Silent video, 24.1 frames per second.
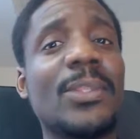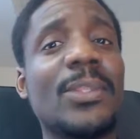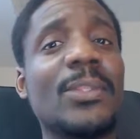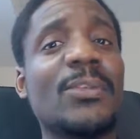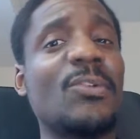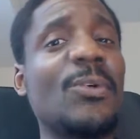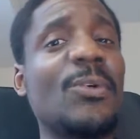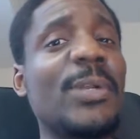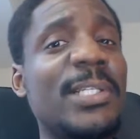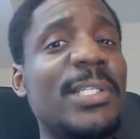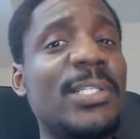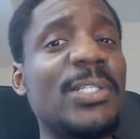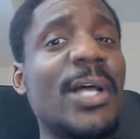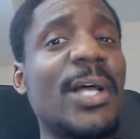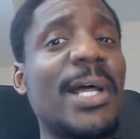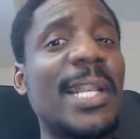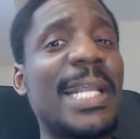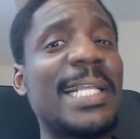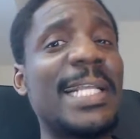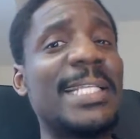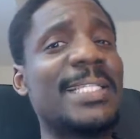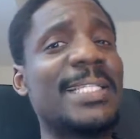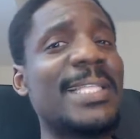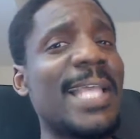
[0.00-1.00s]
So it's
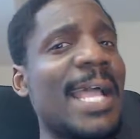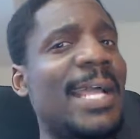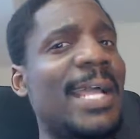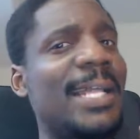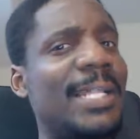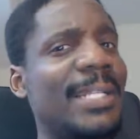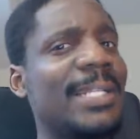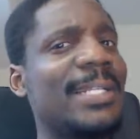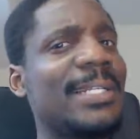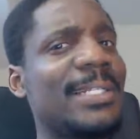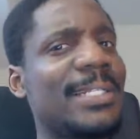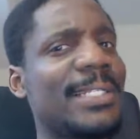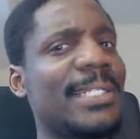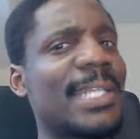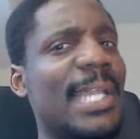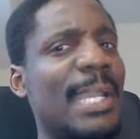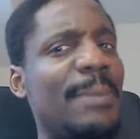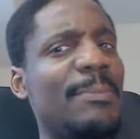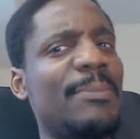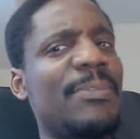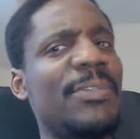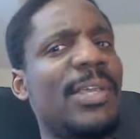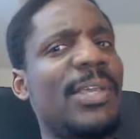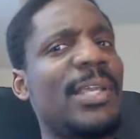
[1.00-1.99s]
not exactly the
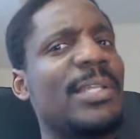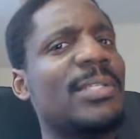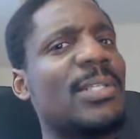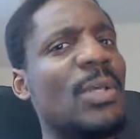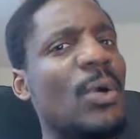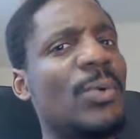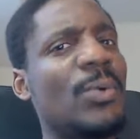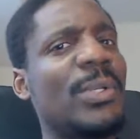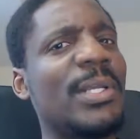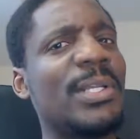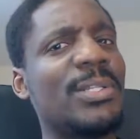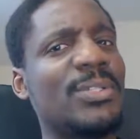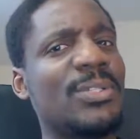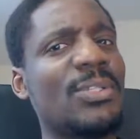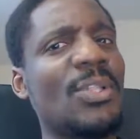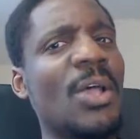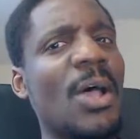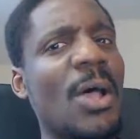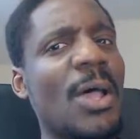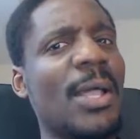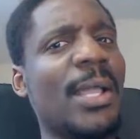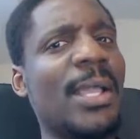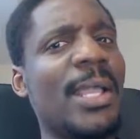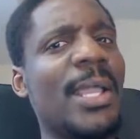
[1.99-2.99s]
same thing as owning
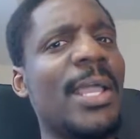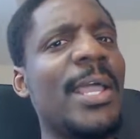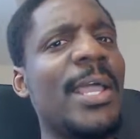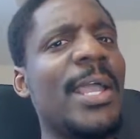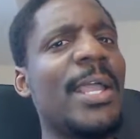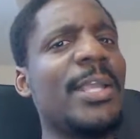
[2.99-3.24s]
stock.